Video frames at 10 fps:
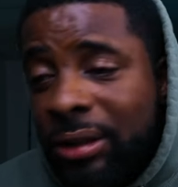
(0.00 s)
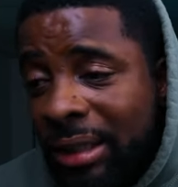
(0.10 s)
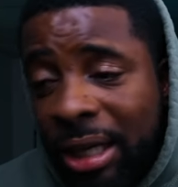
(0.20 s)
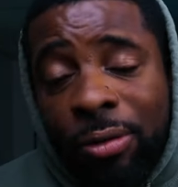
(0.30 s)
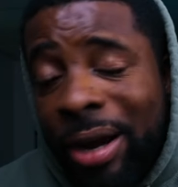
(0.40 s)

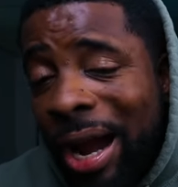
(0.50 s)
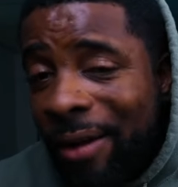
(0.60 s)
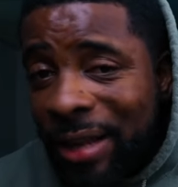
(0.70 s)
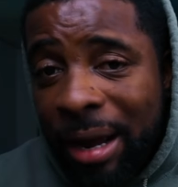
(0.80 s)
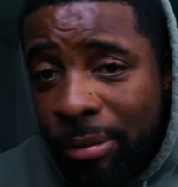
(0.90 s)
they don't
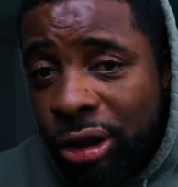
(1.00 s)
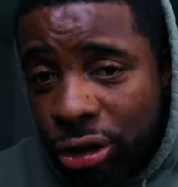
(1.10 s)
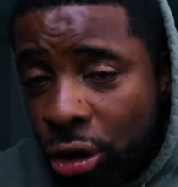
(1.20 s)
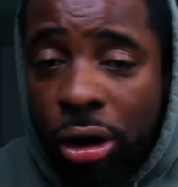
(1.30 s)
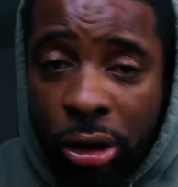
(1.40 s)
have that much
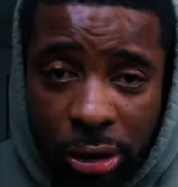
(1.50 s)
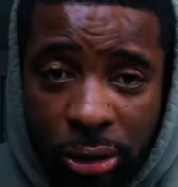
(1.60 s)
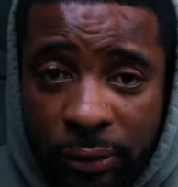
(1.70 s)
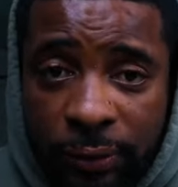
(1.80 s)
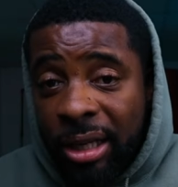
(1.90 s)
longer.
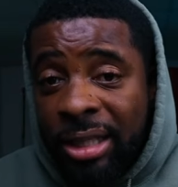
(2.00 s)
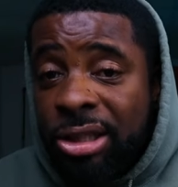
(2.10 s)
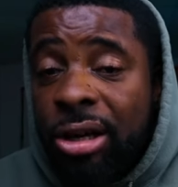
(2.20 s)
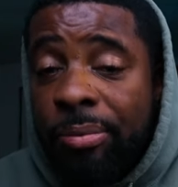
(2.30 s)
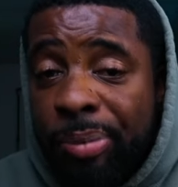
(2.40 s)
It's
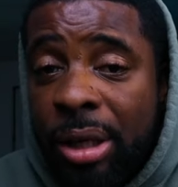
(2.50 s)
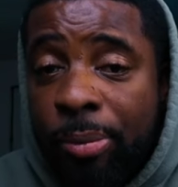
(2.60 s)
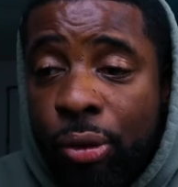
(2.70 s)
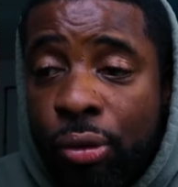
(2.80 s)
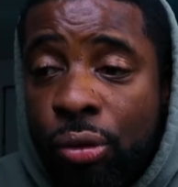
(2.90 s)
certain
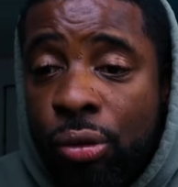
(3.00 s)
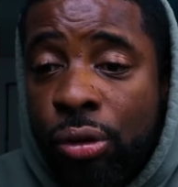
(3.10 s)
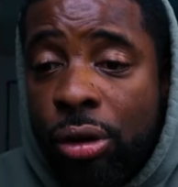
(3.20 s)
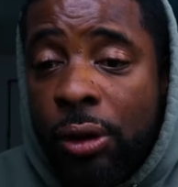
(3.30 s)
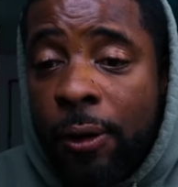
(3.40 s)
people
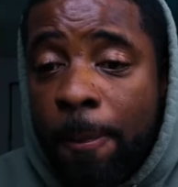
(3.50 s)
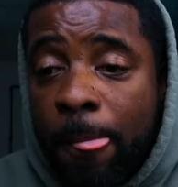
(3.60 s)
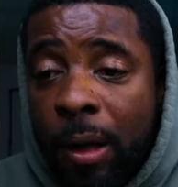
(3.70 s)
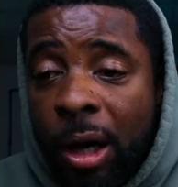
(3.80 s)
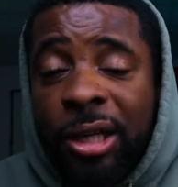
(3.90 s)
who
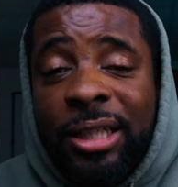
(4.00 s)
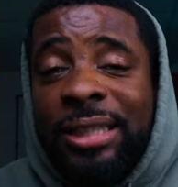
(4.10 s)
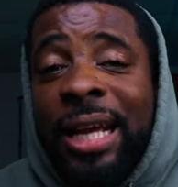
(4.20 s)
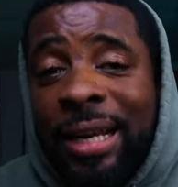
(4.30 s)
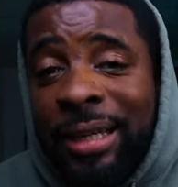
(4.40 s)

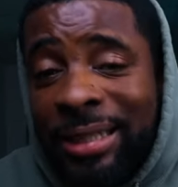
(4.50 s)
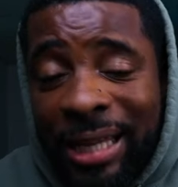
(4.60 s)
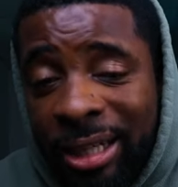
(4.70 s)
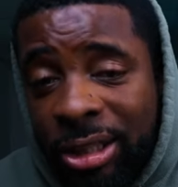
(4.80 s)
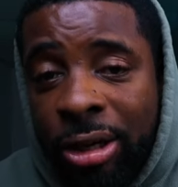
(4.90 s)
understand this
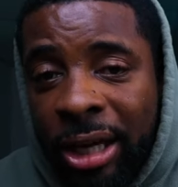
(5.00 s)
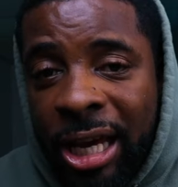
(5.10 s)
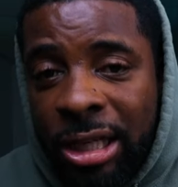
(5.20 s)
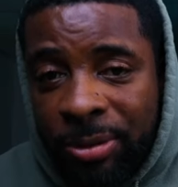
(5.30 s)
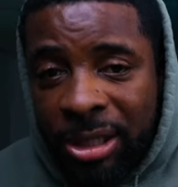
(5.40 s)
at a young
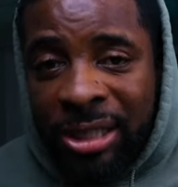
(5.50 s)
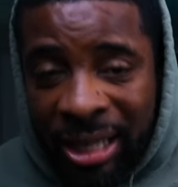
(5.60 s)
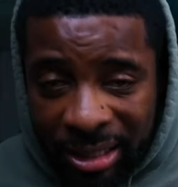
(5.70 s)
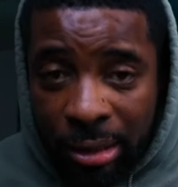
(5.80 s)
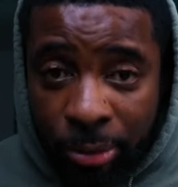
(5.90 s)
age because
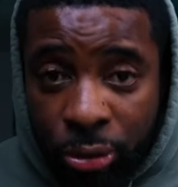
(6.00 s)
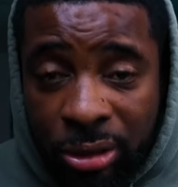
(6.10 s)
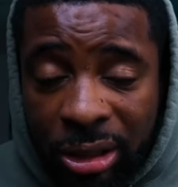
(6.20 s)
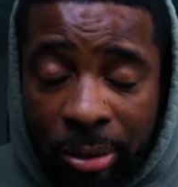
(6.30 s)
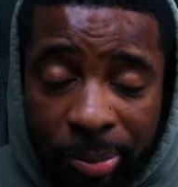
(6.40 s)
they end up
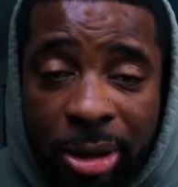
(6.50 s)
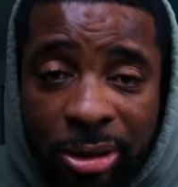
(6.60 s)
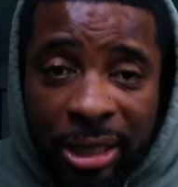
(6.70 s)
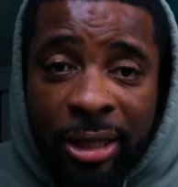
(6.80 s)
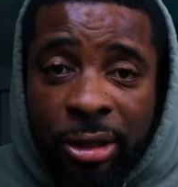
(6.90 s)
losing their
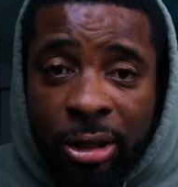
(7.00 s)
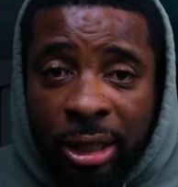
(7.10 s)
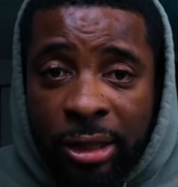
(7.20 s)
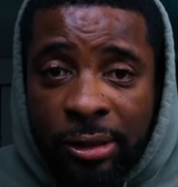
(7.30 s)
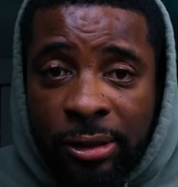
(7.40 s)
parents at a young
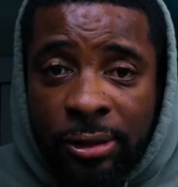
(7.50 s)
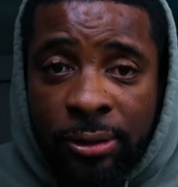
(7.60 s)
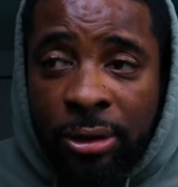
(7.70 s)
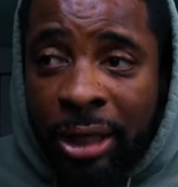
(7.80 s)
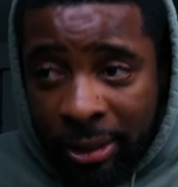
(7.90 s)
age.
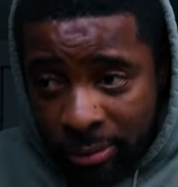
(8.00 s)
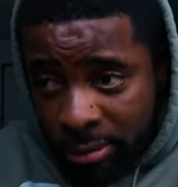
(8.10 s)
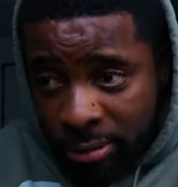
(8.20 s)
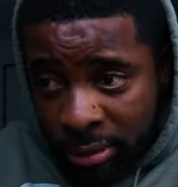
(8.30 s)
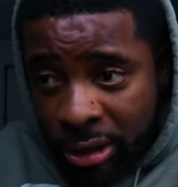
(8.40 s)
Like,
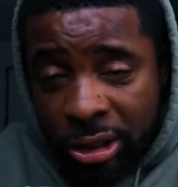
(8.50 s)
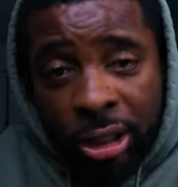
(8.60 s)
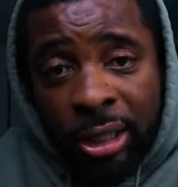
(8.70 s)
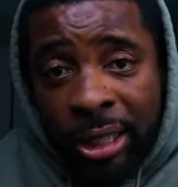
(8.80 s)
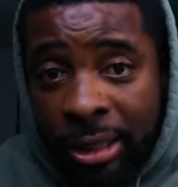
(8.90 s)
this
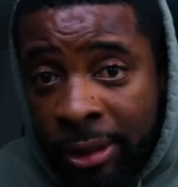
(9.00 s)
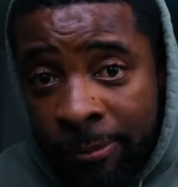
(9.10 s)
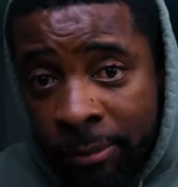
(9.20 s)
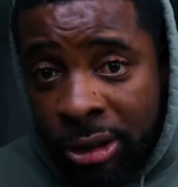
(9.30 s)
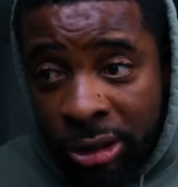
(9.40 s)
young lady,
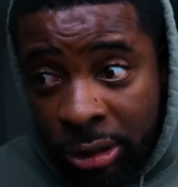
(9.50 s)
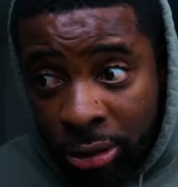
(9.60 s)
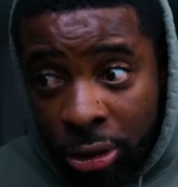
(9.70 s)
She